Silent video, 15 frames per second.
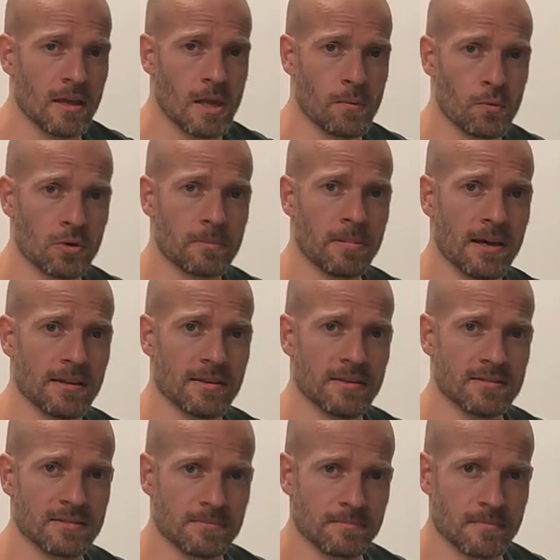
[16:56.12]
If you want to buy
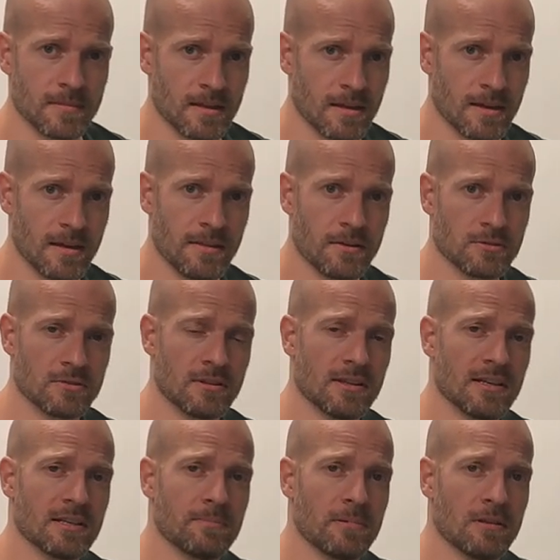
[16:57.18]
this, there's a
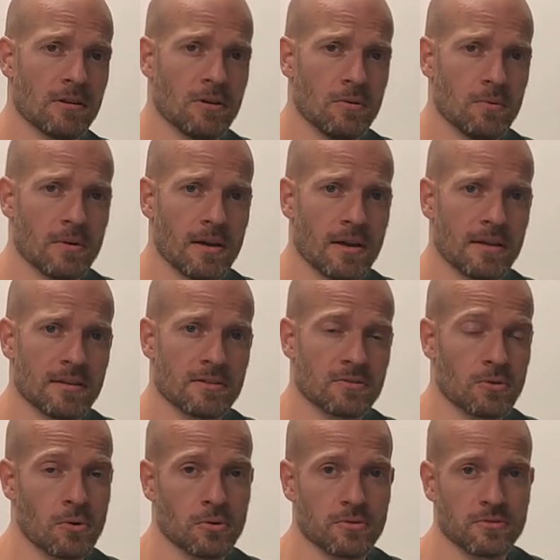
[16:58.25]
link below, and there's
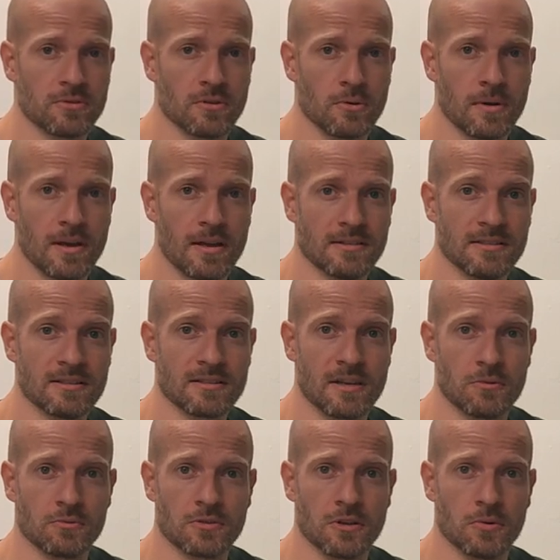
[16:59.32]
also a
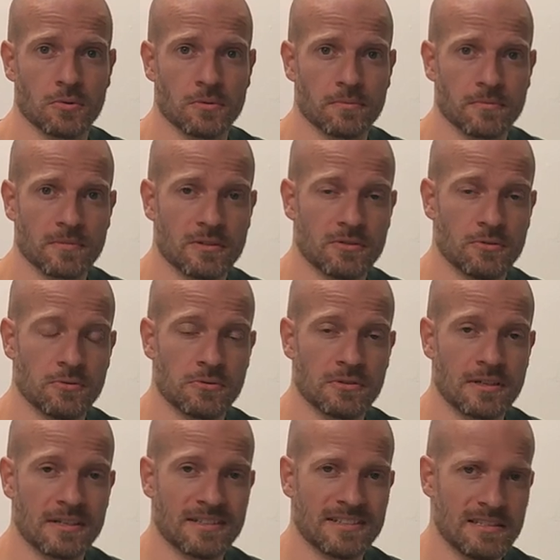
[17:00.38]
discount code so you
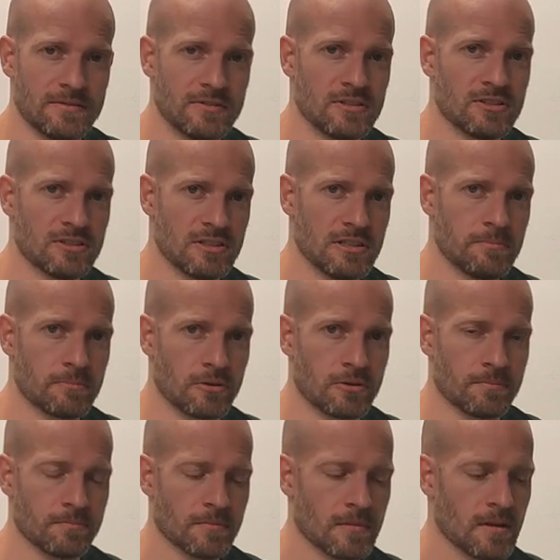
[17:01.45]
can get it even
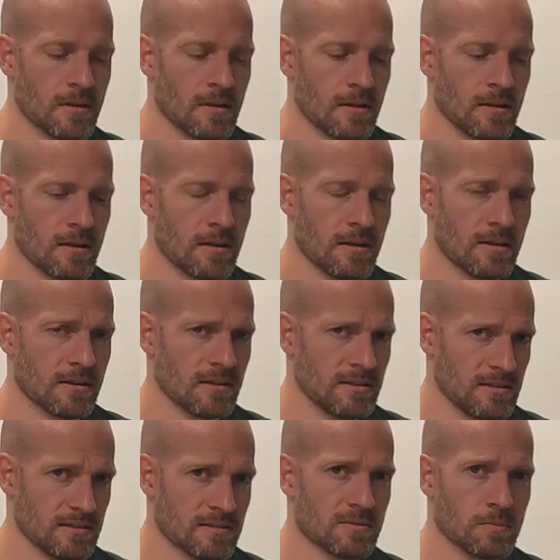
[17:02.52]
cheaper. At
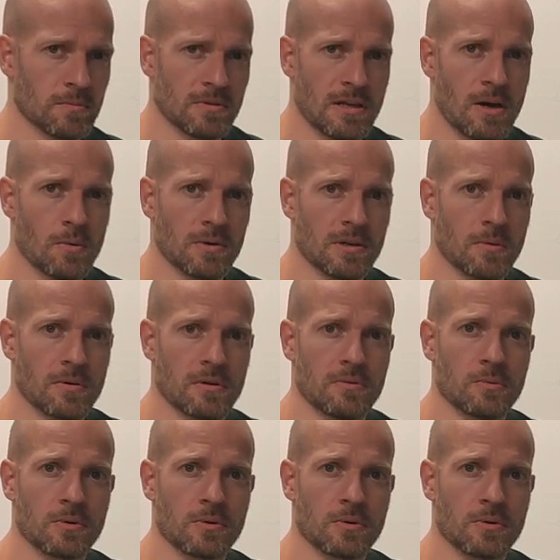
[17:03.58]
least now in our